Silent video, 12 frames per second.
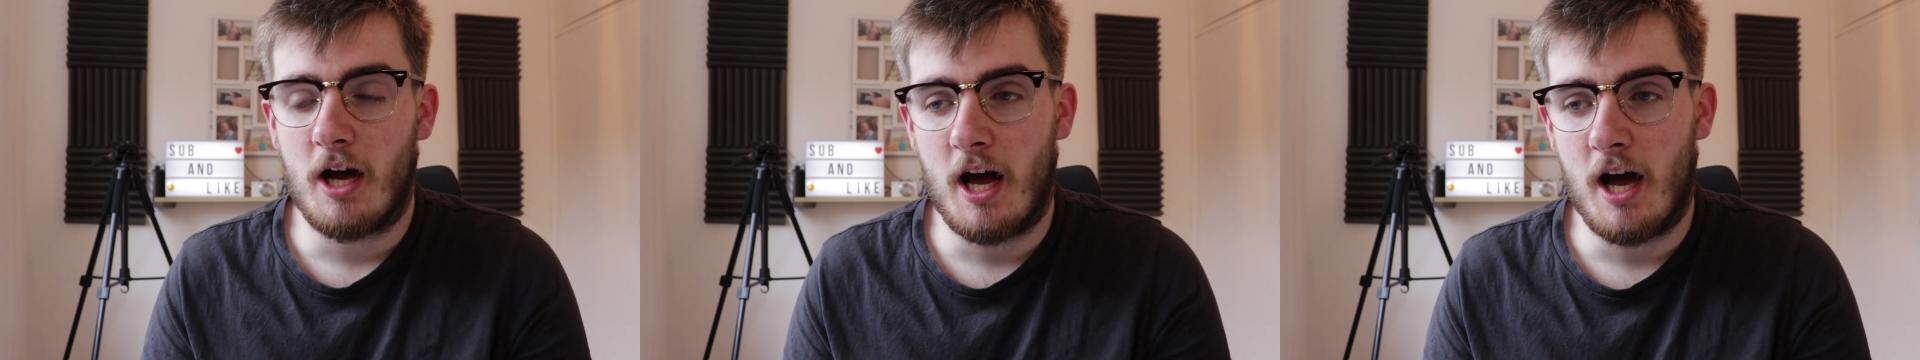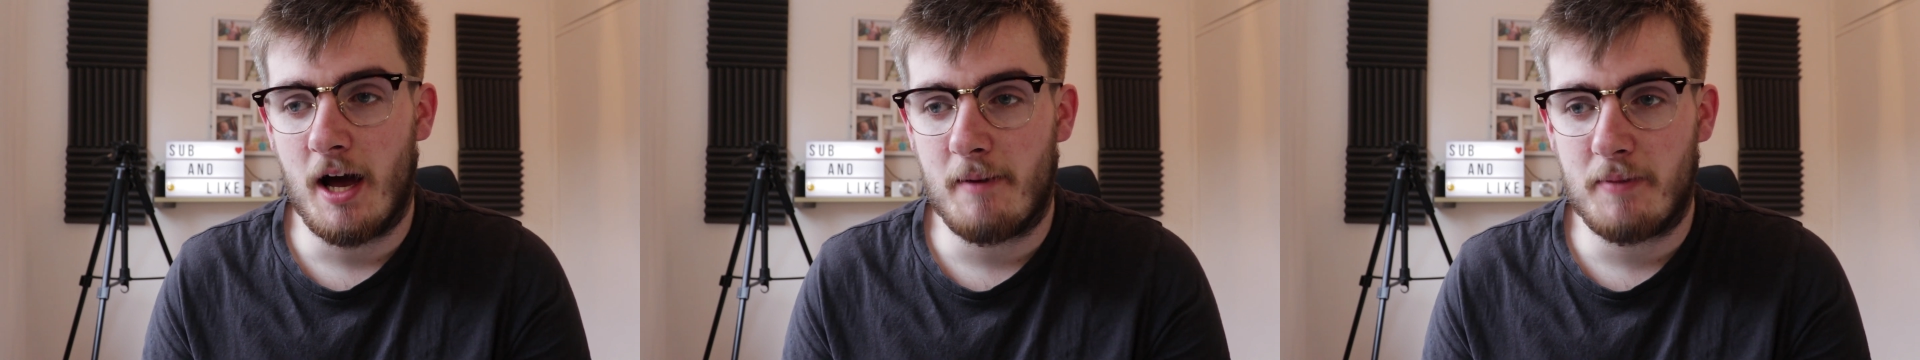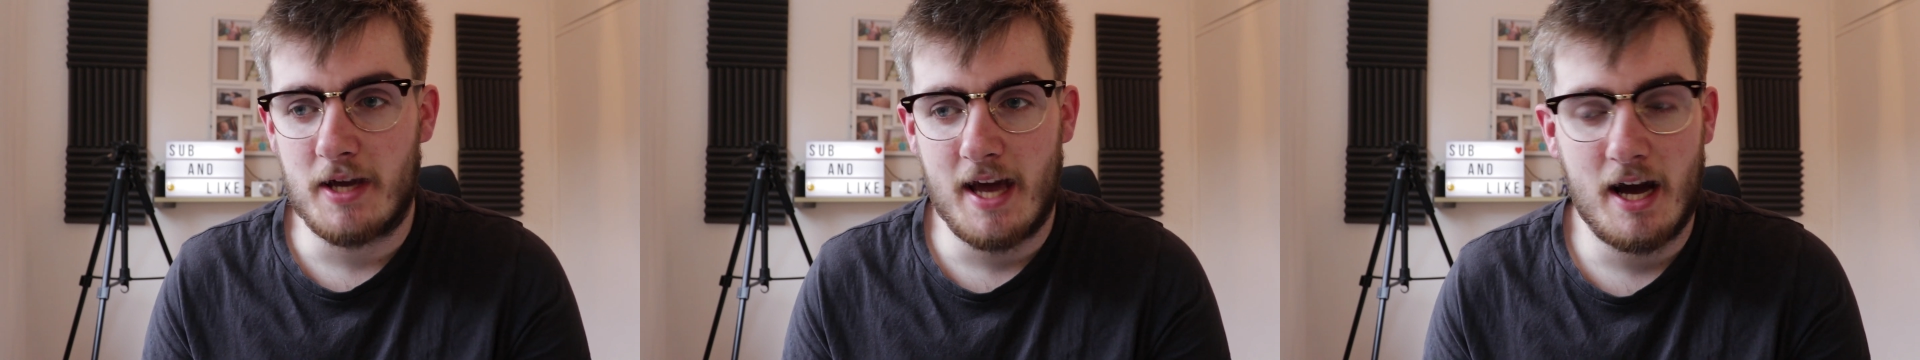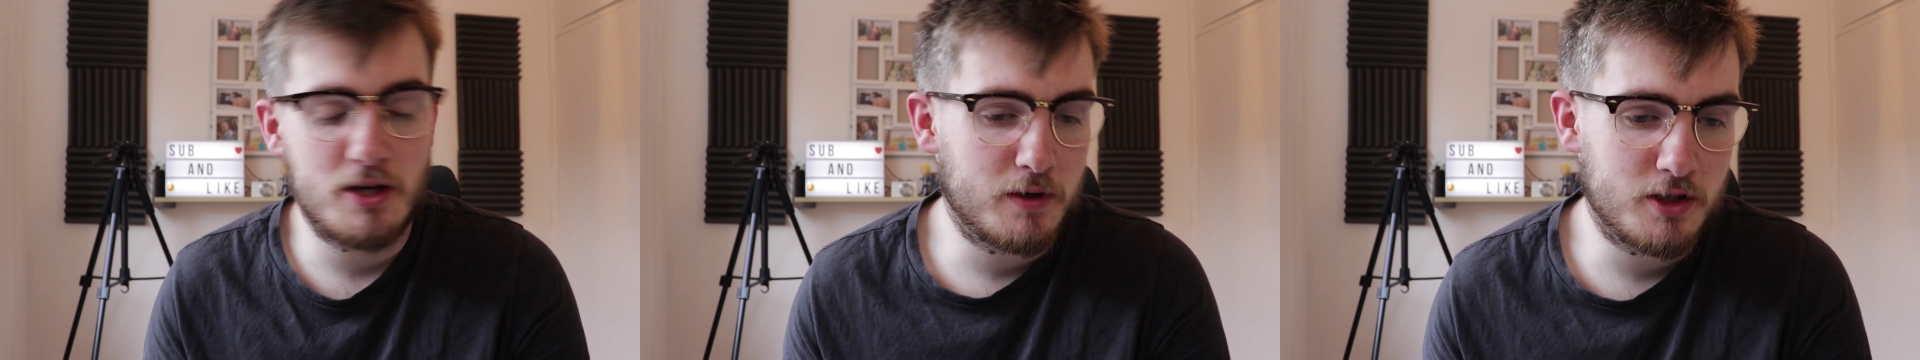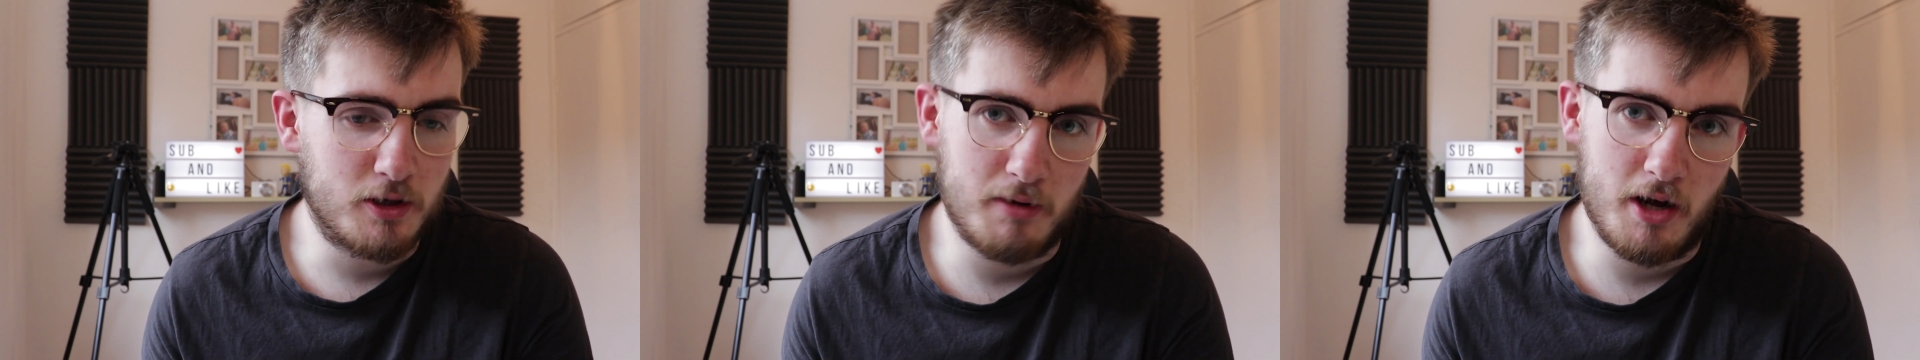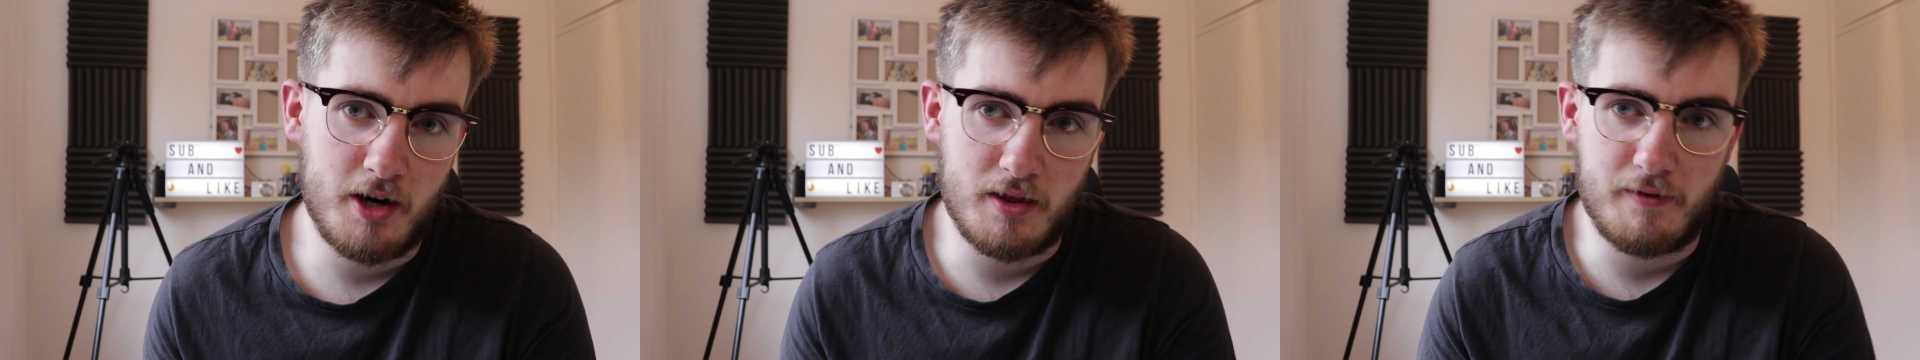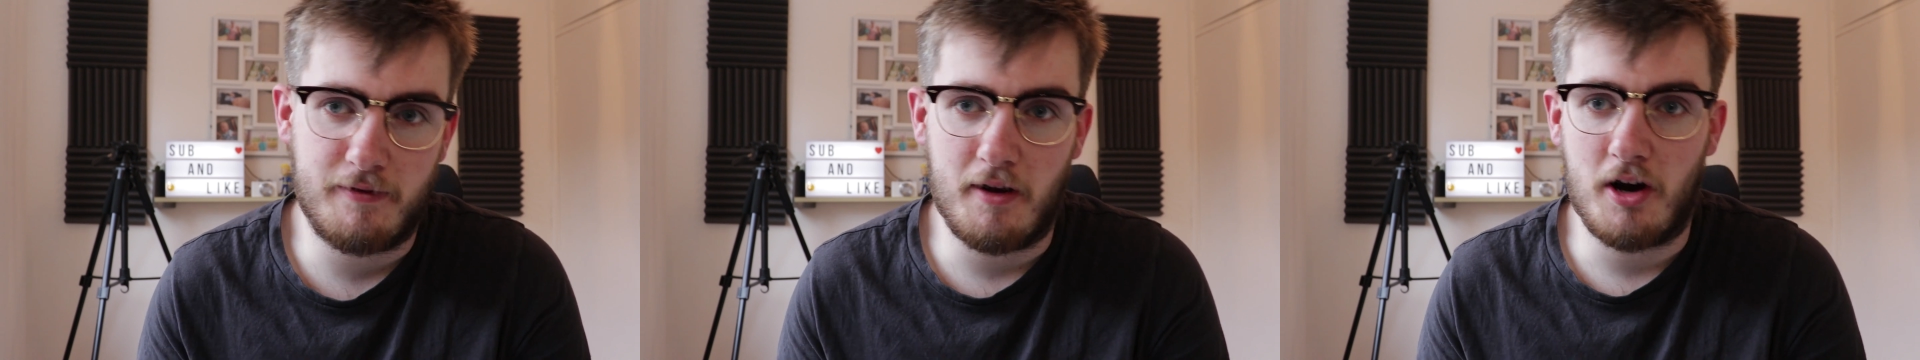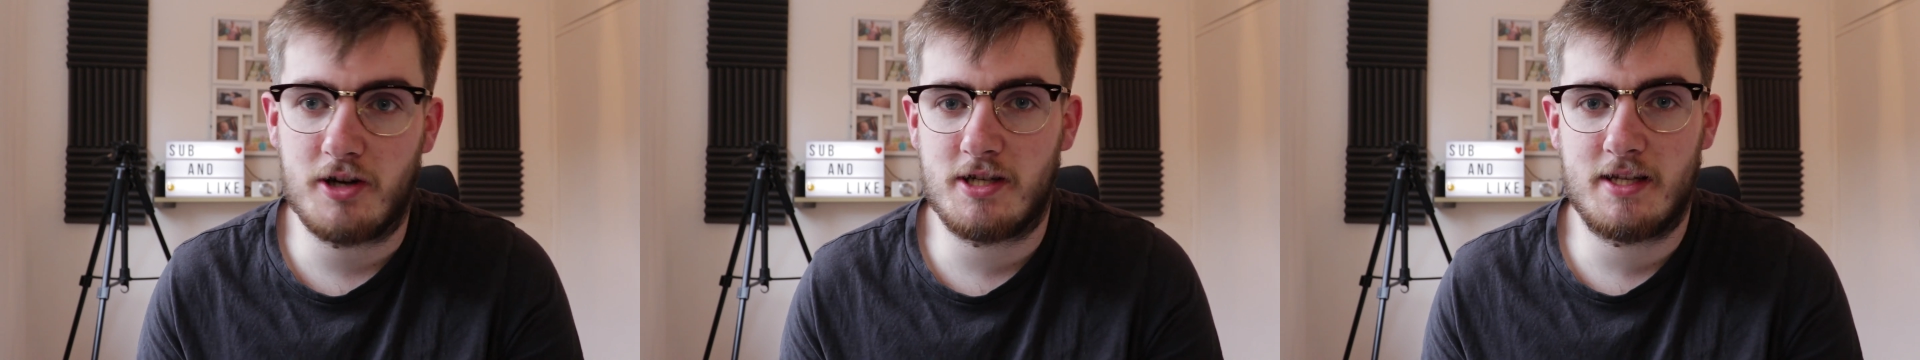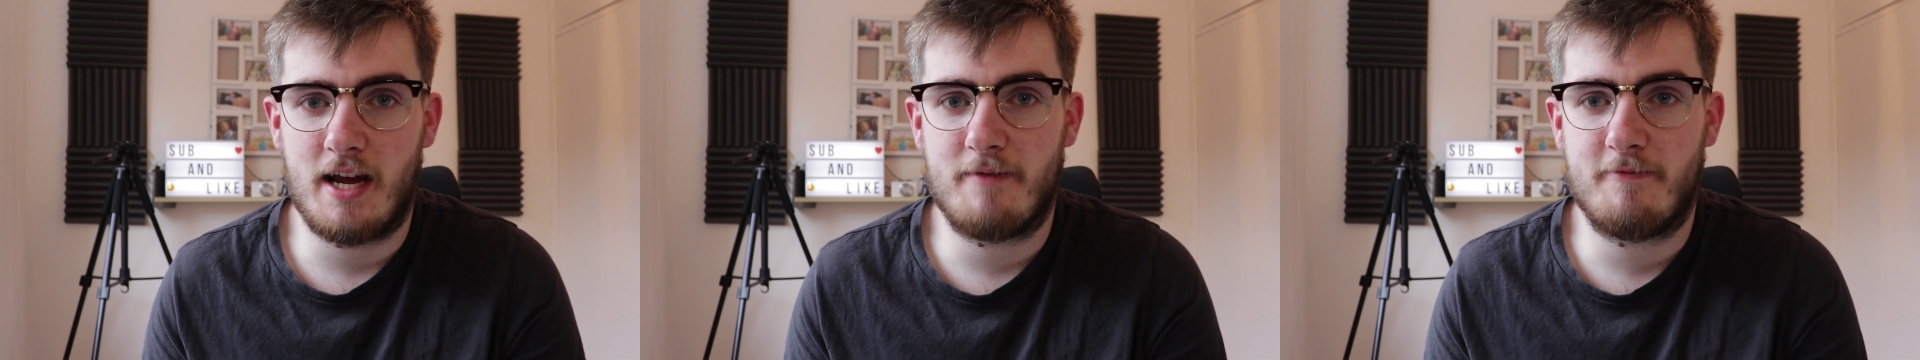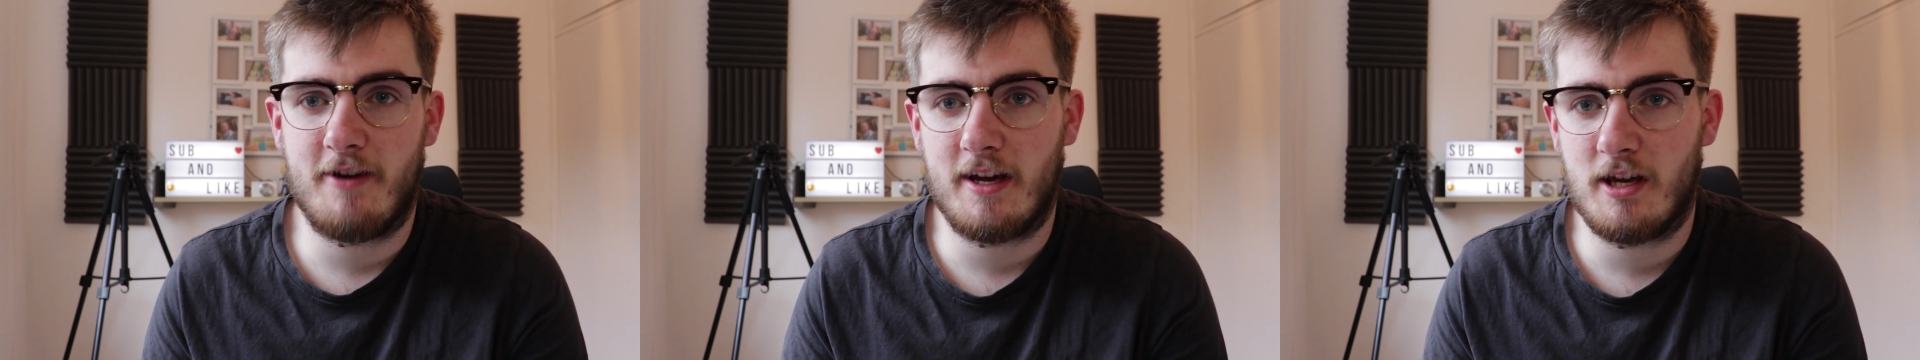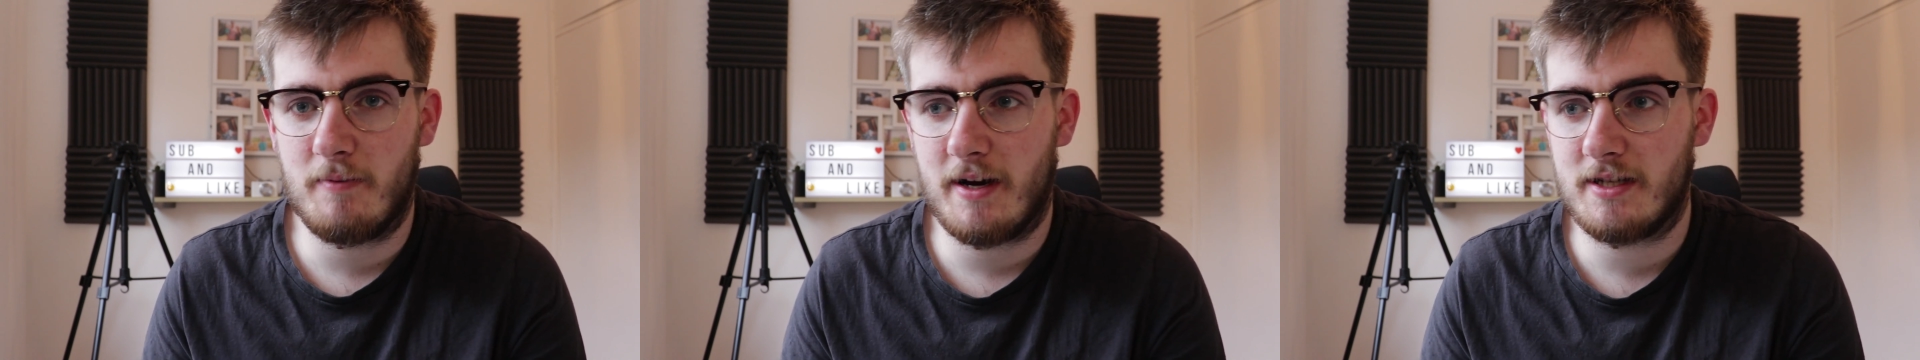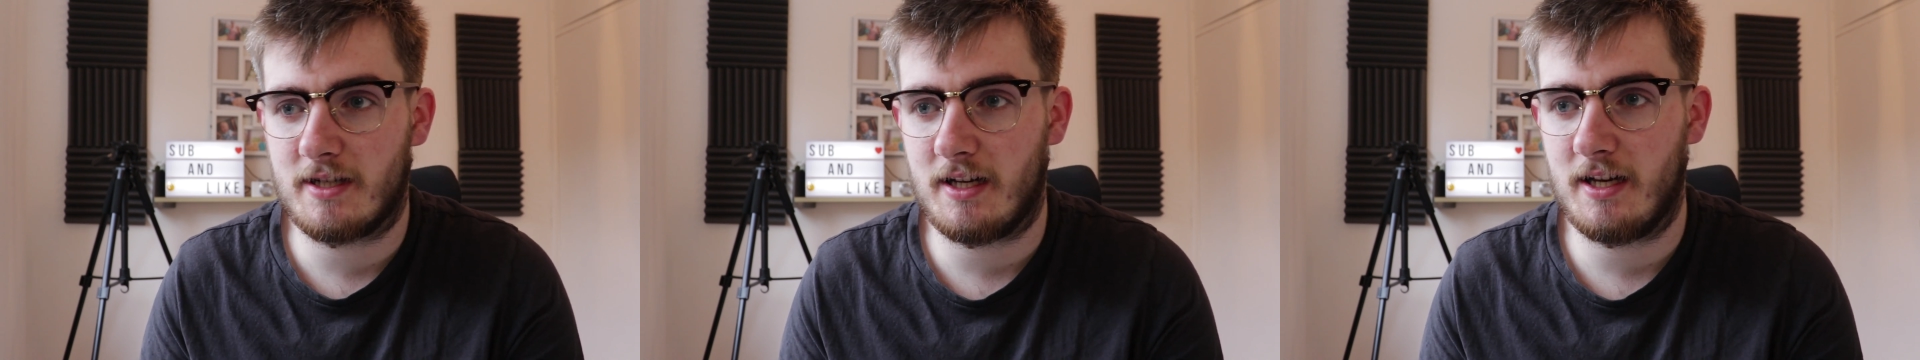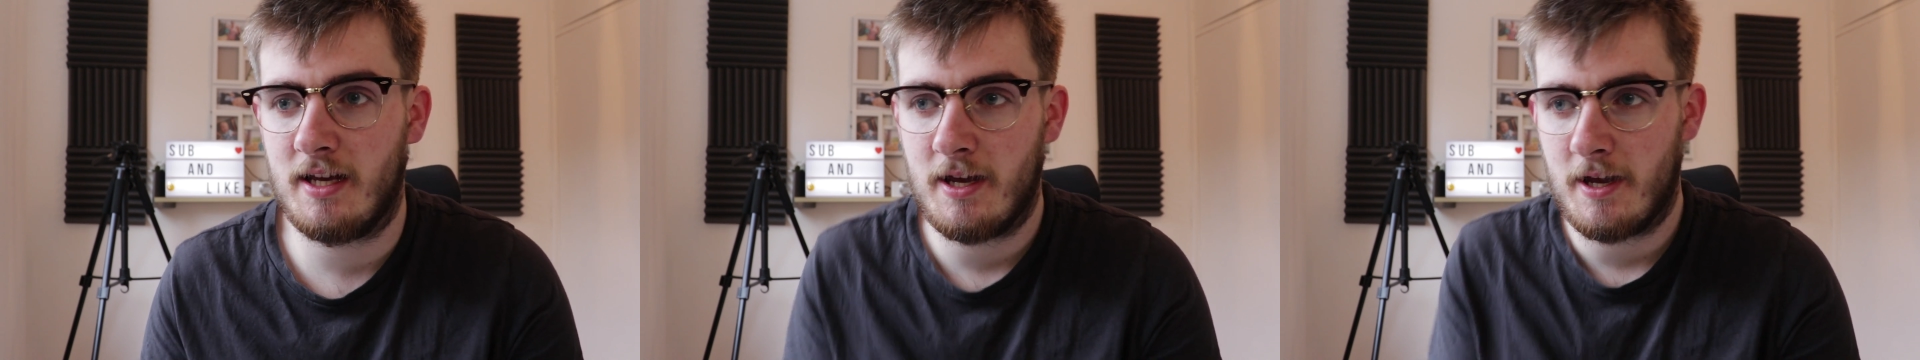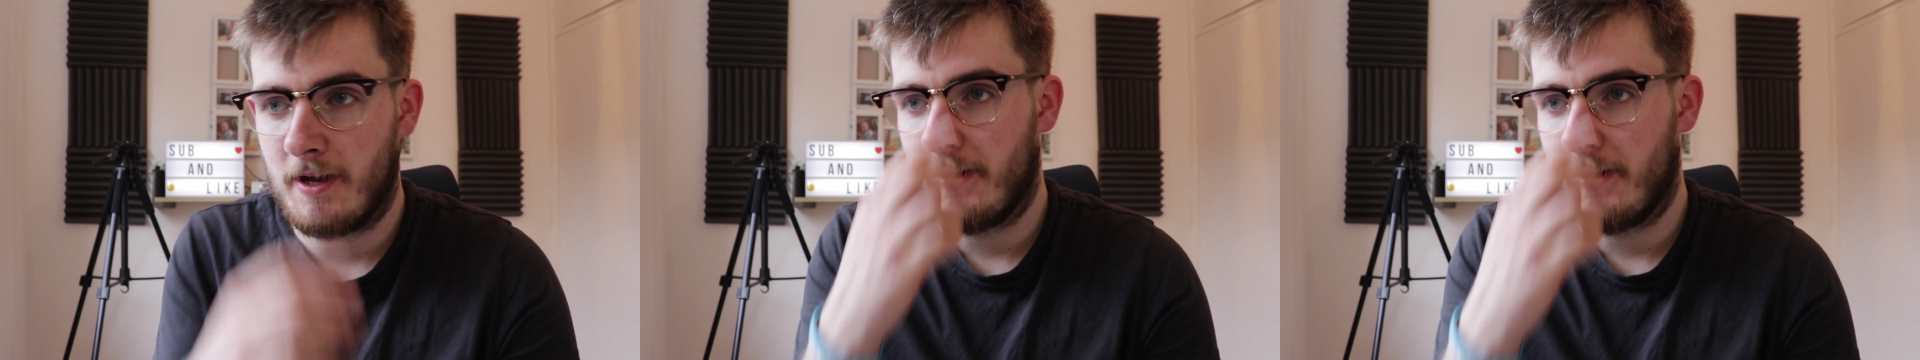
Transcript: Uh, but yeah, I just wanted to upload on the fly, just saying thank you basically.